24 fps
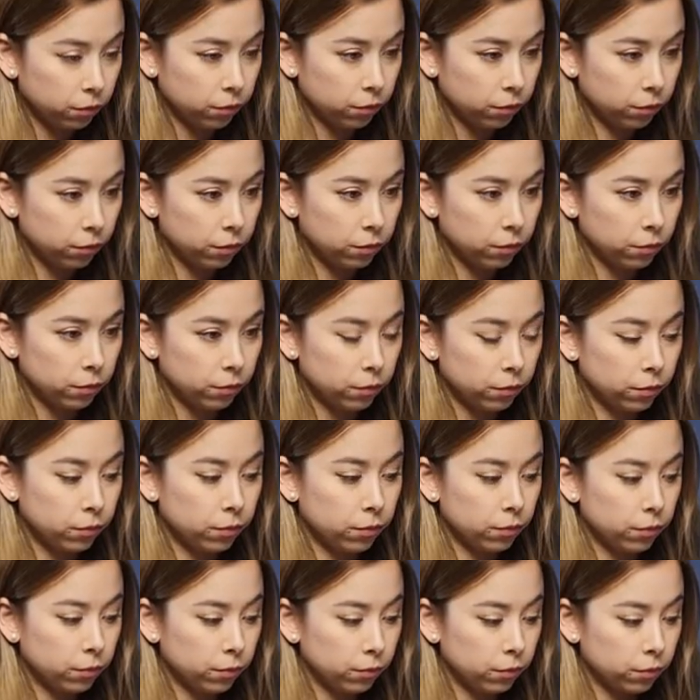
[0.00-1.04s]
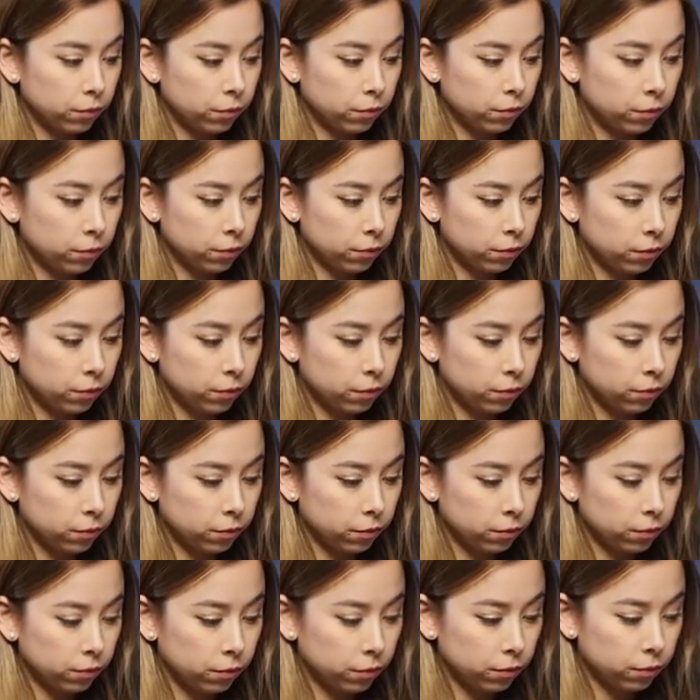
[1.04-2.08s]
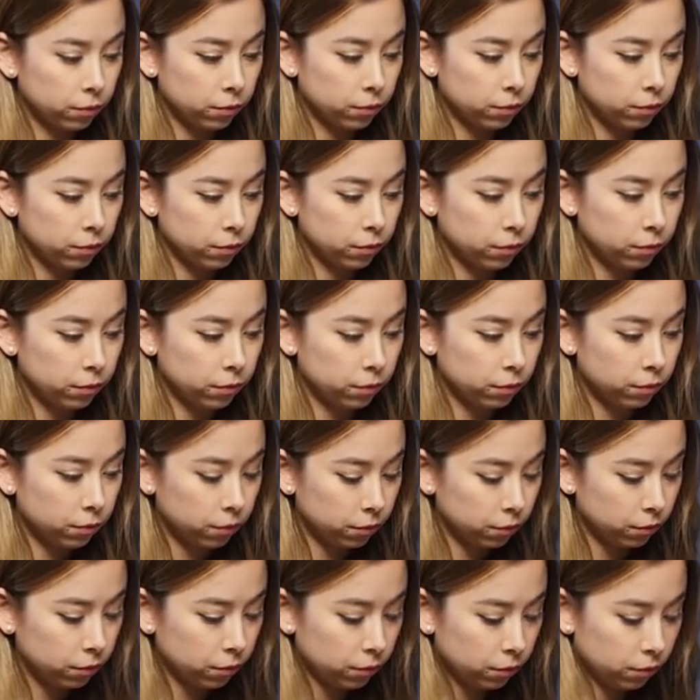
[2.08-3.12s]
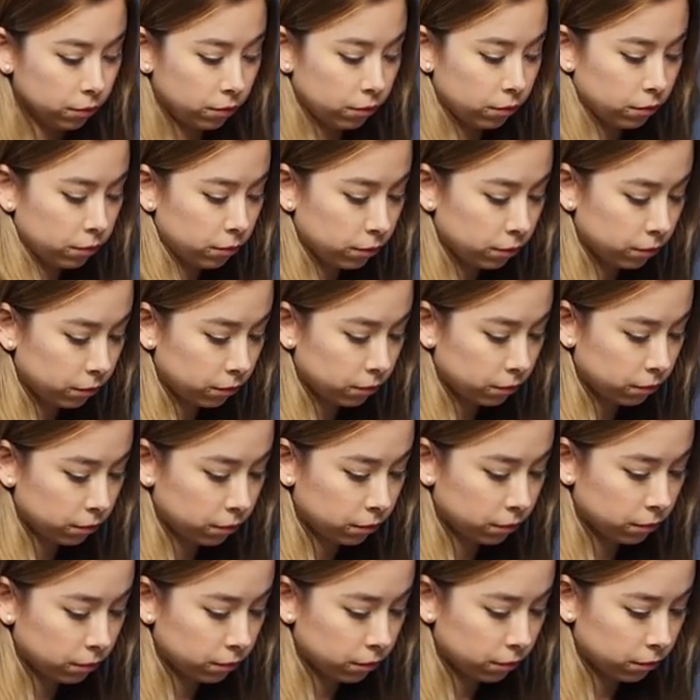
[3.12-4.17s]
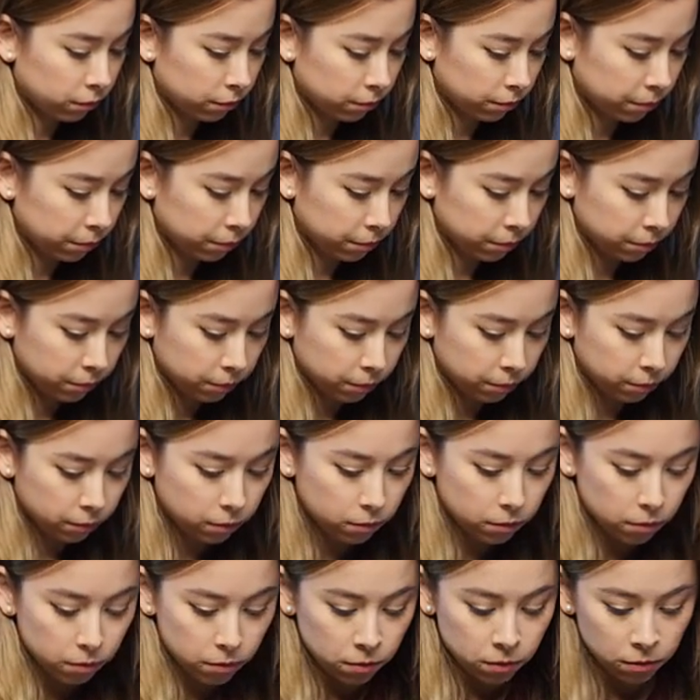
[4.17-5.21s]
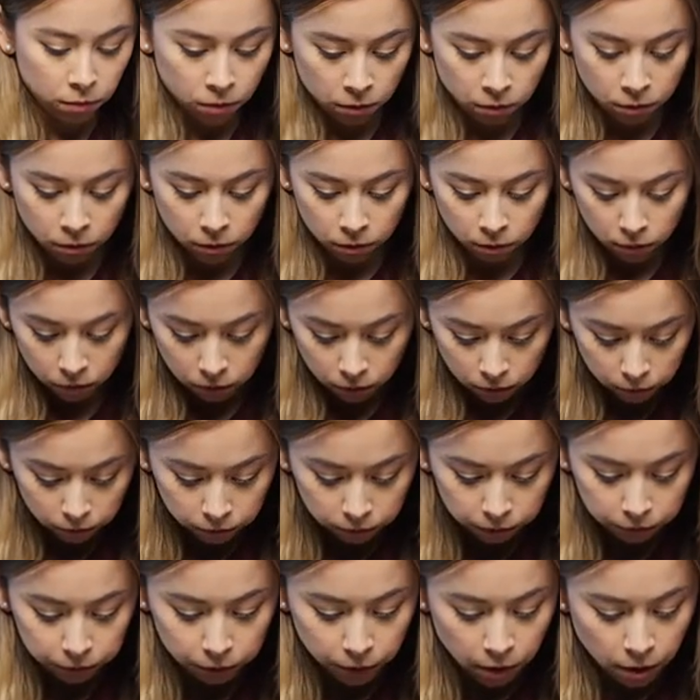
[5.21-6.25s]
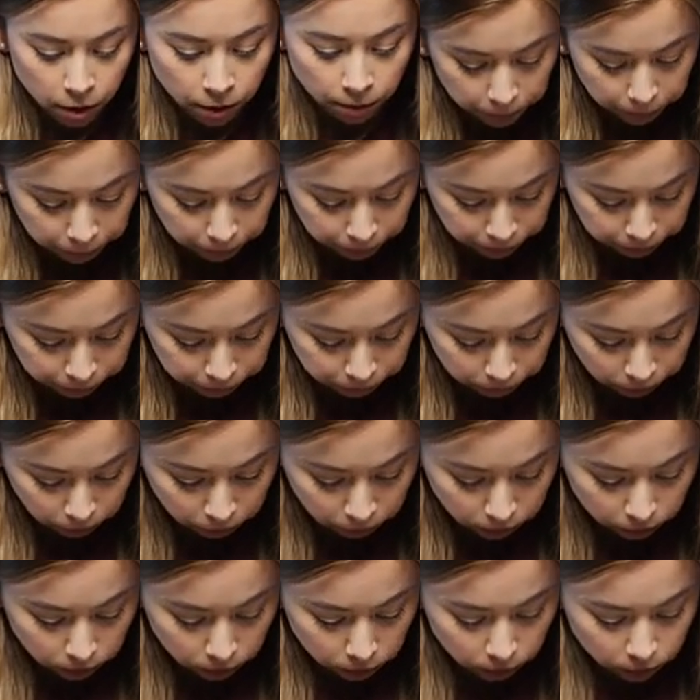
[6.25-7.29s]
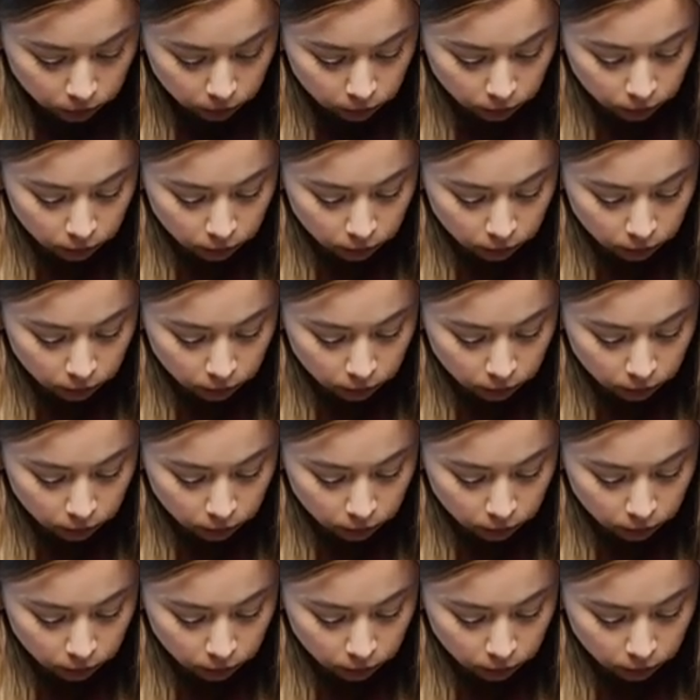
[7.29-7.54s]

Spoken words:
This person isn't speaking.